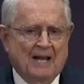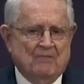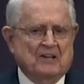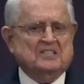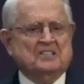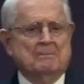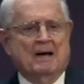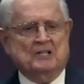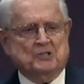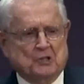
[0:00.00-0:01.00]
This
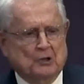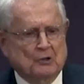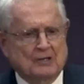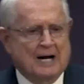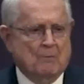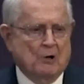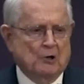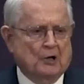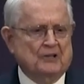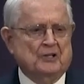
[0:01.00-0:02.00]
semester, I want to
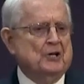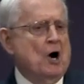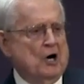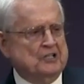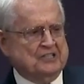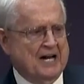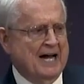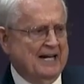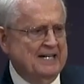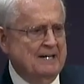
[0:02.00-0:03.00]
look at the dark
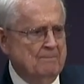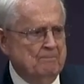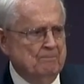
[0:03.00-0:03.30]
side,